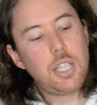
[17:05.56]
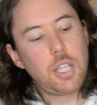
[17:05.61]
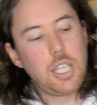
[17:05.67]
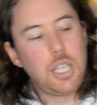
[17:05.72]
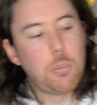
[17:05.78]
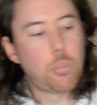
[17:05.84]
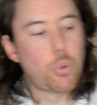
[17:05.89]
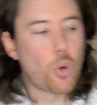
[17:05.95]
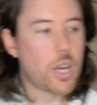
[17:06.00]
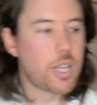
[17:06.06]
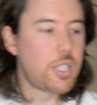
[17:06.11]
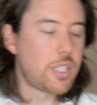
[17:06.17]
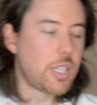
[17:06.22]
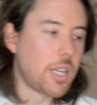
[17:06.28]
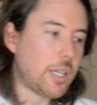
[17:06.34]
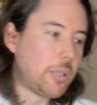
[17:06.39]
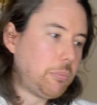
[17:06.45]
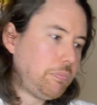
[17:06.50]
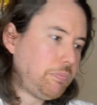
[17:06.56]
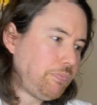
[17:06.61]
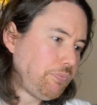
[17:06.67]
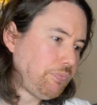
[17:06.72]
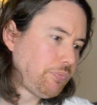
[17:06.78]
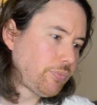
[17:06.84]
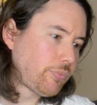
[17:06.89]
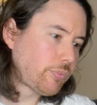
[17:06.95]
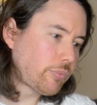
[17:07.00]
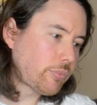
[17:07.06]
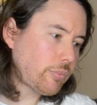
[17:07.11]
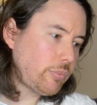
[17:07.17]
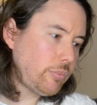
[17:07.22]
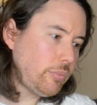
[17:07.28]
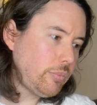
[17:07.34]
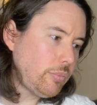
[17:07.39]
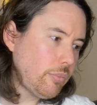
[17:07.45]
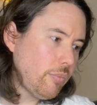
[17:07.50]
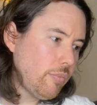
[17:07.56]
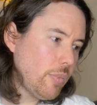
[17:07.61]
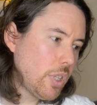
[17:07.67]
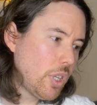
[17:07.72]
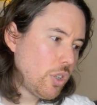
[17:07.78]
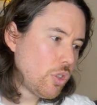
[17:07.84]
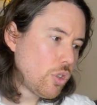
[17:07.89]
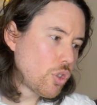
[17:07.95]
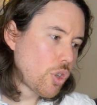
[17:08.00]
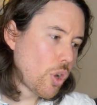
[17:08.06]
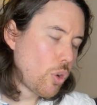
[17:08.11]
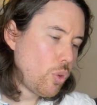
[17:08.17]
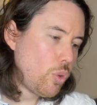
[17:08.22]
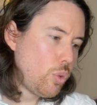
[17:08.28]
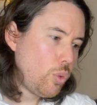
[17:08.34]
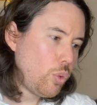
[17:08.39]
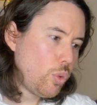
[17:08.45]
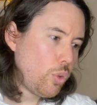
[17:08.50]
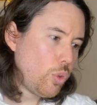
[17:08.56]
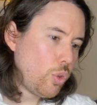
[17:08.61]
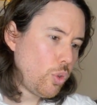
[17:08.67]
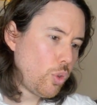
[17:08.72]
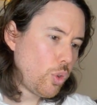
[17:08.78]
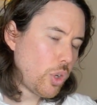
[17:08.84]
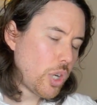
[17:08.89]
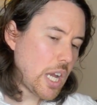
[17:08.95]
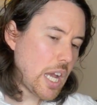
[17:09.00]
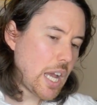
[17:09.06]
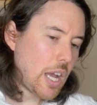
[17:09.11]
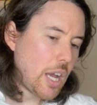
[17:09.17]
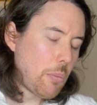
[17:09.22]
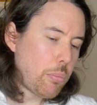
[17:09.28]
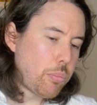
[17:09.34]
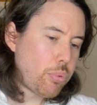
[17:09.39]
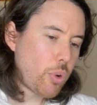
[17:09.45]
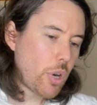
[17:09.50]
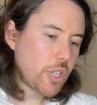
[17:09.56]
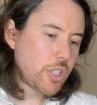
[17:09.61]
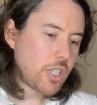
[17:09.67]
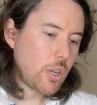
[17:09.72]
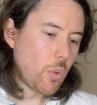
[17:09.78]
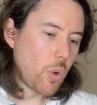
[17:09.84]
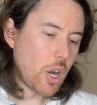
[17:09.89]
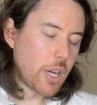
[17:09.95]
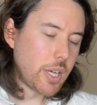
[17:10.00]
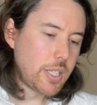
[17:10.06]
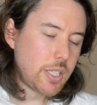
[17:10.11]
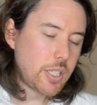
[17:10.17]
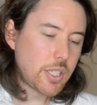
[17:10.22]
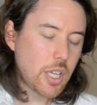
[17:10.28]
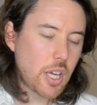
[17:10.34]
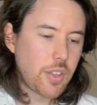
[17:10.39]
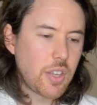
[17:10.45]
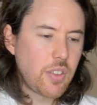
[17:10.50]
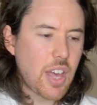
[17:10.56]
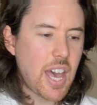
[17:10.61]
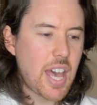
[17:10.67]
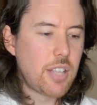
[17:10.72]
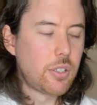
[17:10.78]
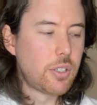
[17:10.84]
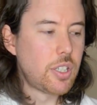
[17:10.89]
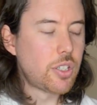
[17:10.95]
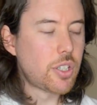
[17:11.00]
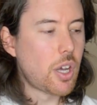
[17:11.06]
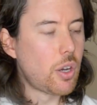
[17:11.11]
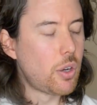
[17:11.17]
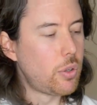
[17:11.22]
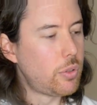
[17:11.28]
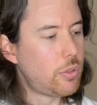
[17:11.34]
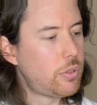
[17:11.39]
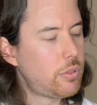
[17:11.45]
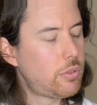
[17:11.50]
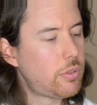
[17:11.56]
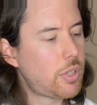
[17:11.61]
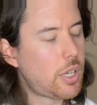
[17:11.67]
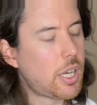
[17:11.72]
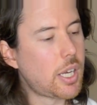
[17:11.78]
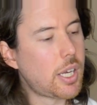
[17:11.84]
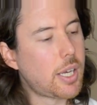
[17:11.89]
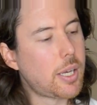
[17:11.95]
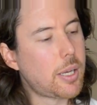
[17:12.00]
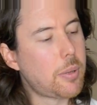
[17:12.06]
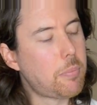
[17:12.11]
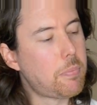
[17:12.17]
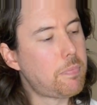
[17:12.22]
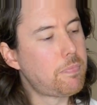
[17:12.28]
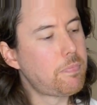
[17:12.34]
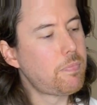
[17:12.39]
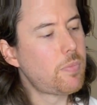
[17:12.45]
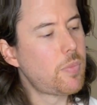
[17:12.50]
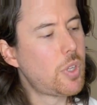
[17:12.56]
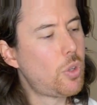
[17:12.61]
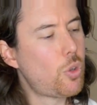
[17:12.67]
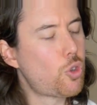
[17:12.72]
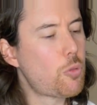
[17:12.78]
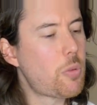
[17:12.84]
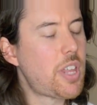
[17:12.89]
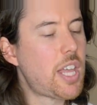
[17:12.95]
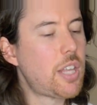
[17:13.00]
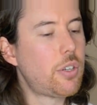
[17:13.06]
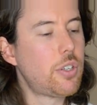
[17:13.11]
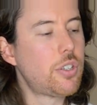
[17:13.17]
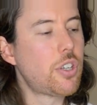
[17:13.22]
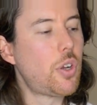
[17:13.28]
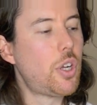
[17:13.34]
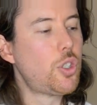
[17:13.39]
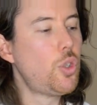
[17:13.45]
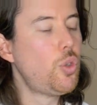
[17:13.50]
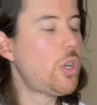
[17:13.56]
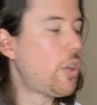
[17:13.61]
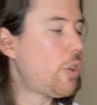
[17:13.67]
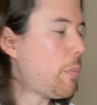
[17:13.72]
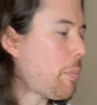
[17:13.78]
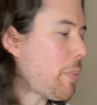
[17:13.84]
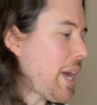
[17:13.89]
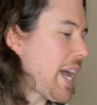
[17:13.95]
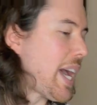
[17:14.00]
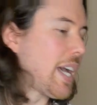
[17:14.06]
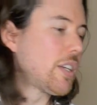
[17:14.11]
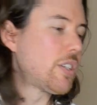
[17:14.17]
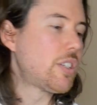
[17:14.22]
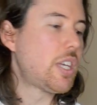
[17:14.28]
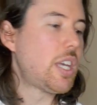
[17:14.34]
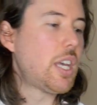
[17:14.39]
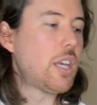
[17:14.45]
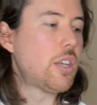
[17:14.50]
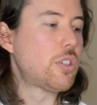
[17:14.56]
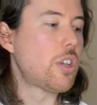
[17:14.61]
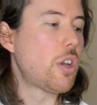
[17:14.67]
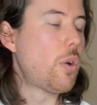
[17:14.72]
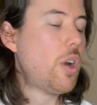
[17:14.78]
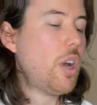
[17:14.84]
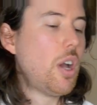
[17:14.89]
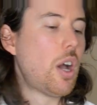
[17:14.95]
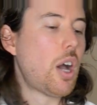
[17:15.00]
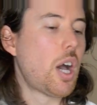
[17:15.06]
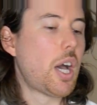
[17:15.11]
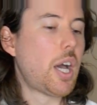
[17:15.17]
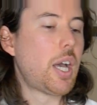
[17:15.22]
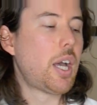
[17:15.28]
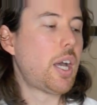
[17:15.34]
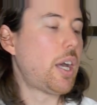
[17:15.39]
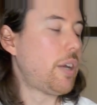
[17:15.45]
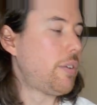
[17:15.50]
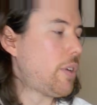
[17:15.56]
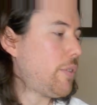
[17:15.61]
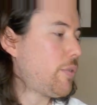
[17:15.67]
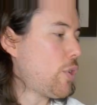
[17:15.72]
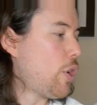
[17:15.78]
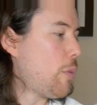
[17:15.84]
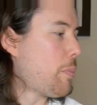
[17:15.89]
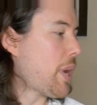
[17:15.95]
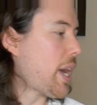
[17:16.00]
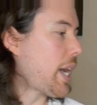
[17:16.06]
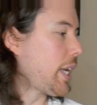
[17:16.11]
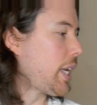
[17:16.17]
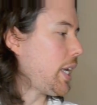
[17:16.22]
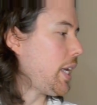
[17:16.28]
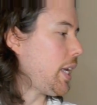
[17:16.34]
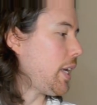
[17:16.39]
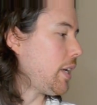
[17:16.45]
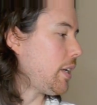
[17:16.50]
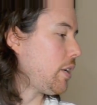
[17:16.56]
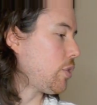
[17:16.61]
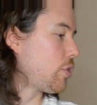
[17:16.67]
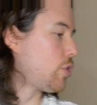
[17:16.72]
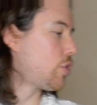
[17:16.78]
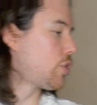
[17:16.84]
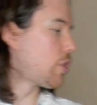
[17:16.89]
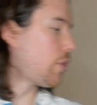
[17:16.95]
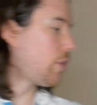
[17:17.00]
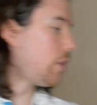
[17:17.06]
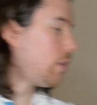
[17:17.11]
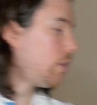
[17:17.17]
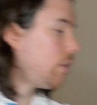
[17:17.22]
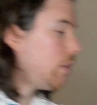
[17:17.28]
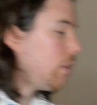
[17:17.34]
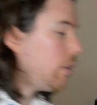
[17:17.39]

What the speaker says: the pricing. So pricing wise, I think the head on its own, I'm not sure about the head on its own. I do know the packs here. So I've got a pack here. I'll just show you.